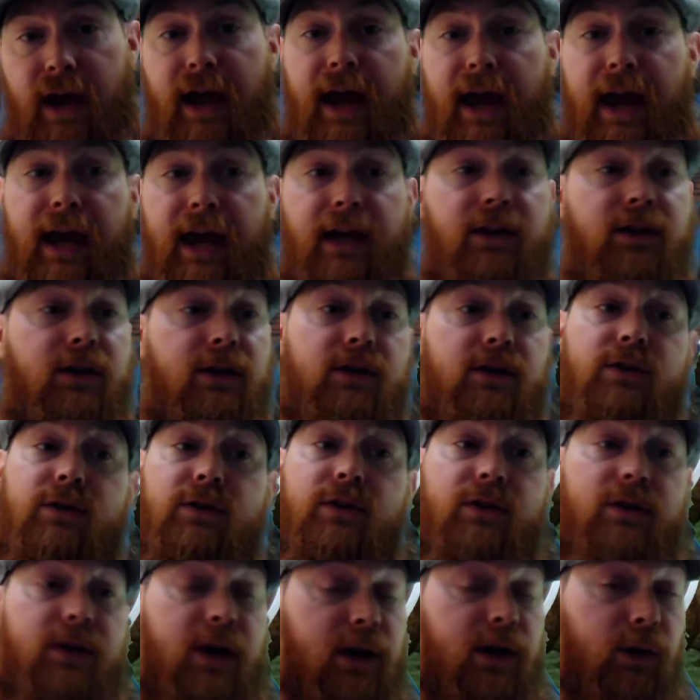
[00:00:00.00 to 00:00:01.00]
And
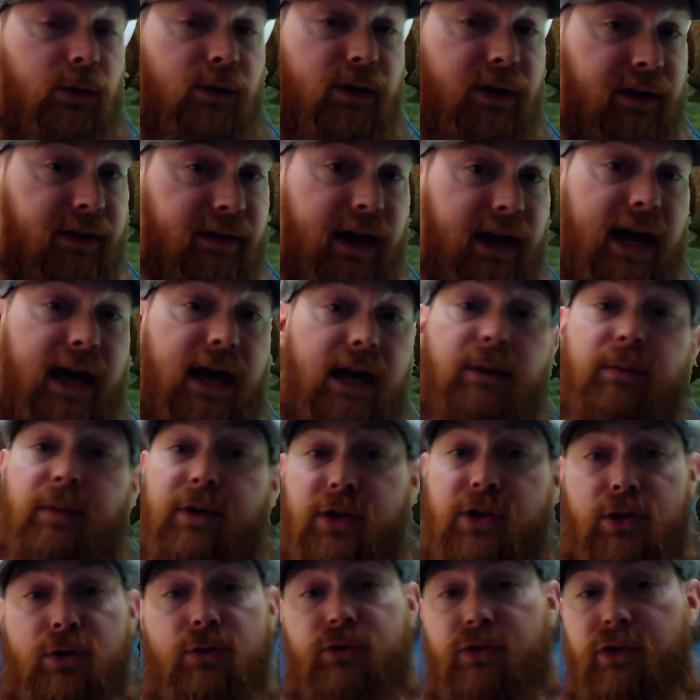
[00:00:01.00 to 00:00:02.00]
not only they,
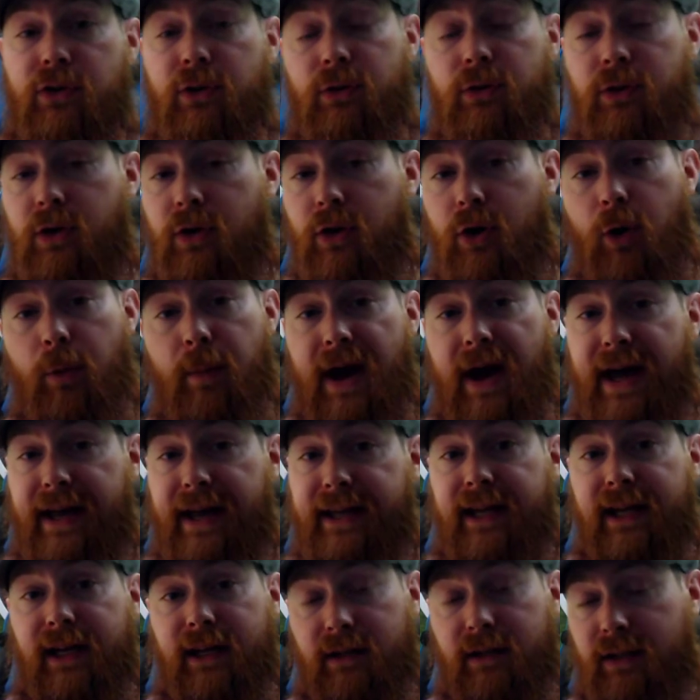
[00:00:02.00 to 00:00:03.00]
but you too can go
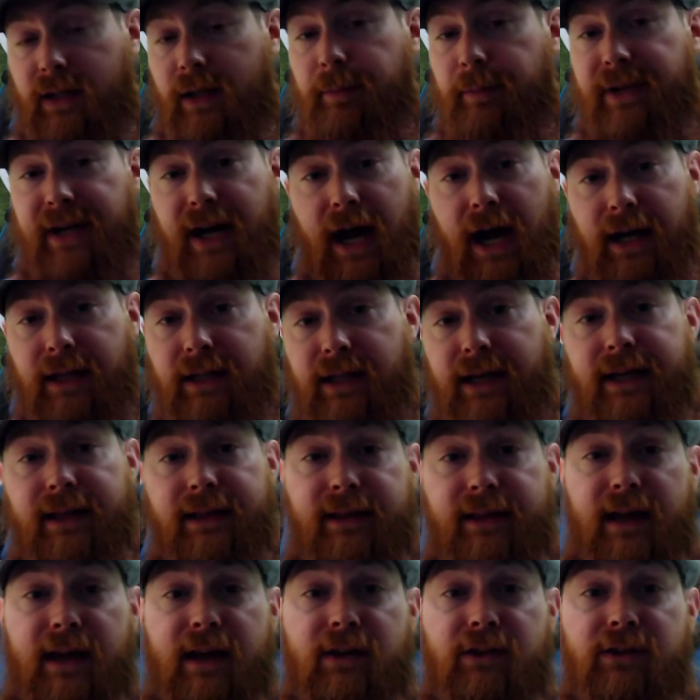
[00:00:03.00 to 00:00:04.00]
back and clip and highlight
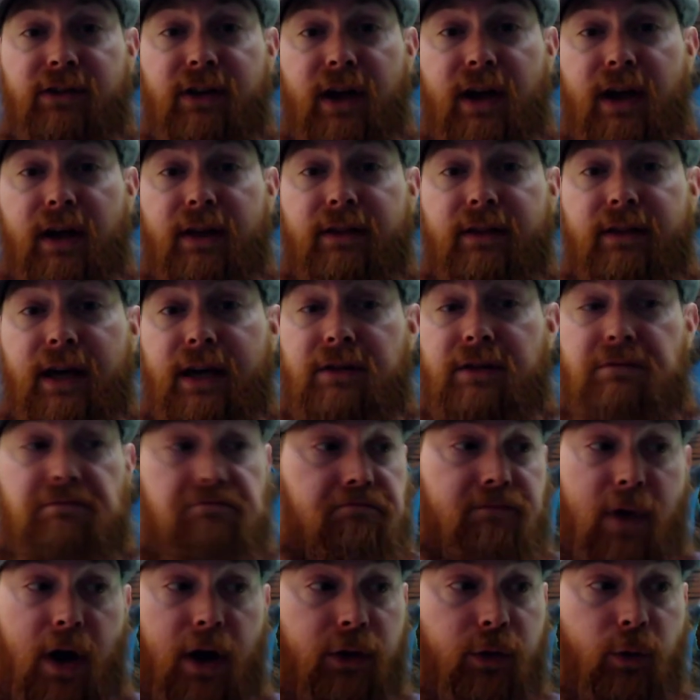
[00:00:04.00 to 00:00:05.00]
things that
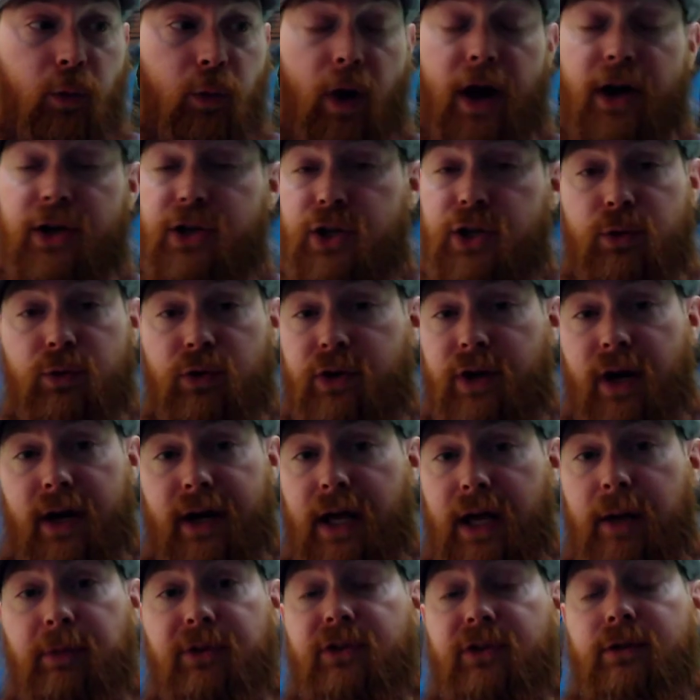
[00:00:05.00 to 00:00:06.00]
otherwise you are
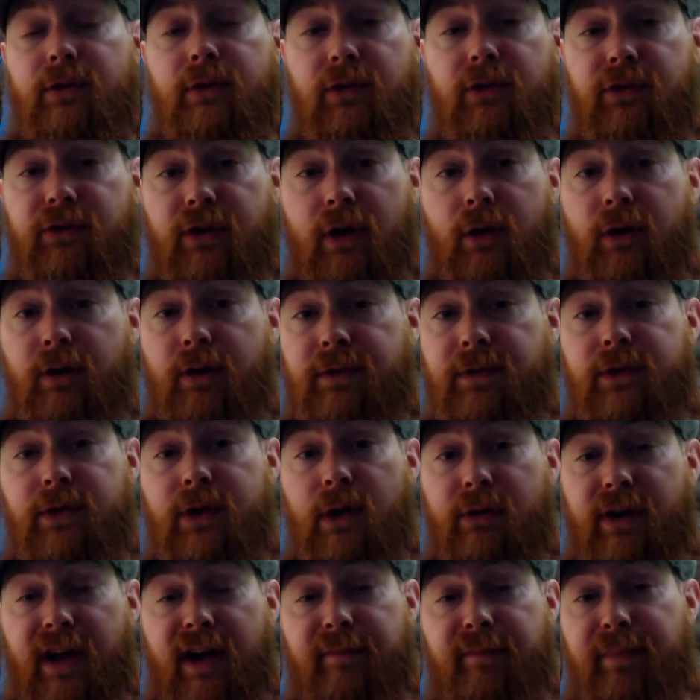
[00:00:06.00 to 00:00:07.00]
not able to do so if you
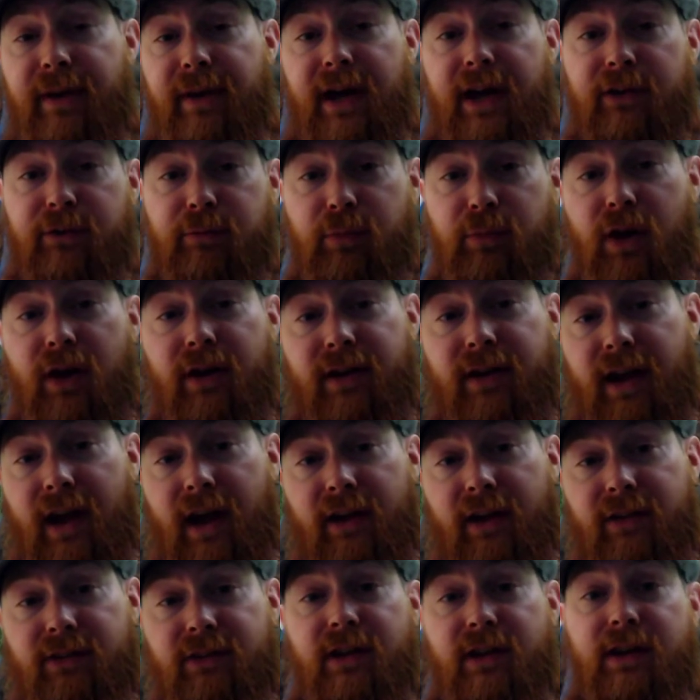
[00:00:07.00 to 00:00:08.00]
don't have past
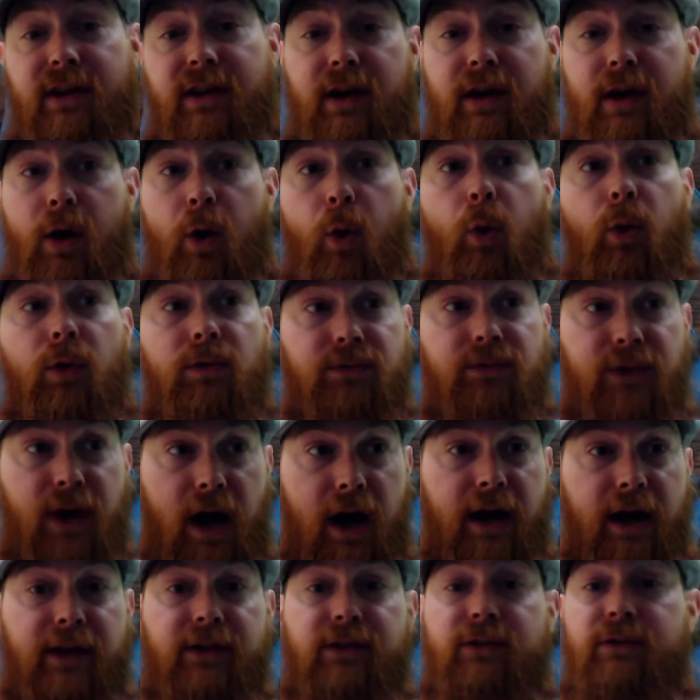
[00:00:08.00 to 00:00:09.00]
broadcasting or
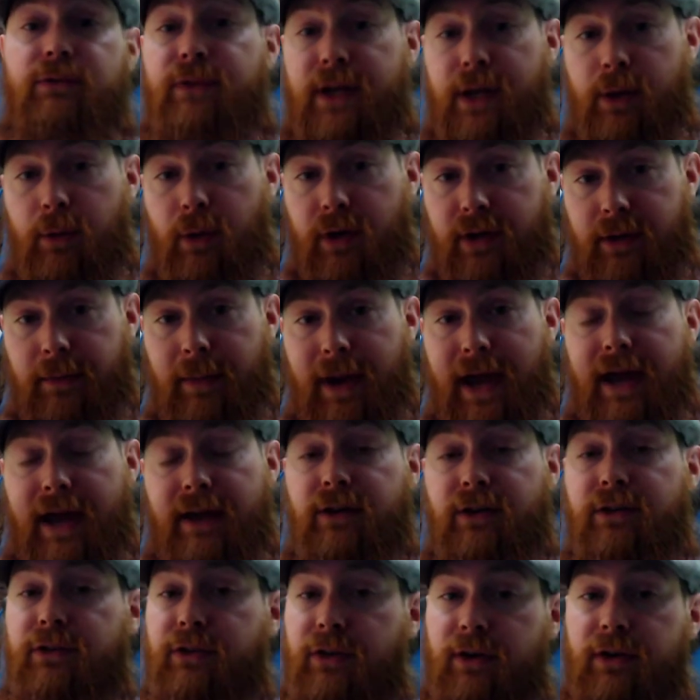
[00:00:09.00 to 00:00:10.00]
VODs, video on
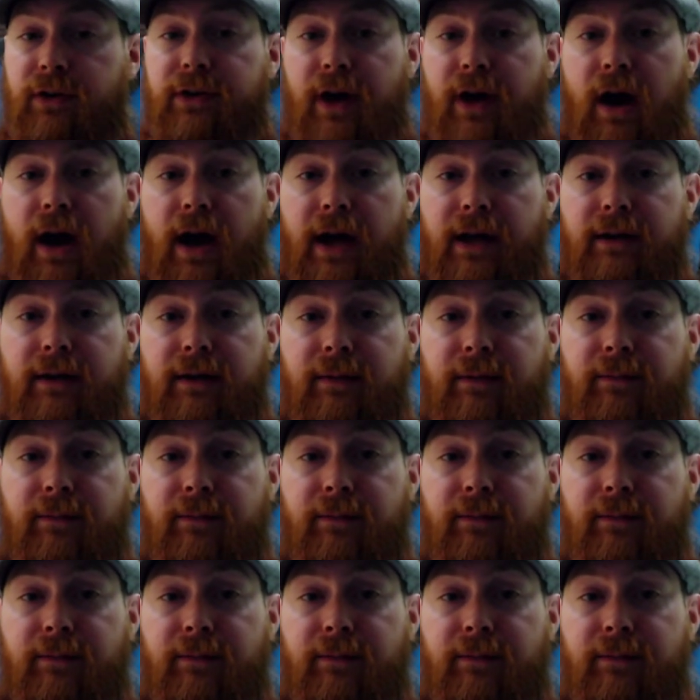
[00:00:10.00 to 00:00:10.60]
demand, turned on.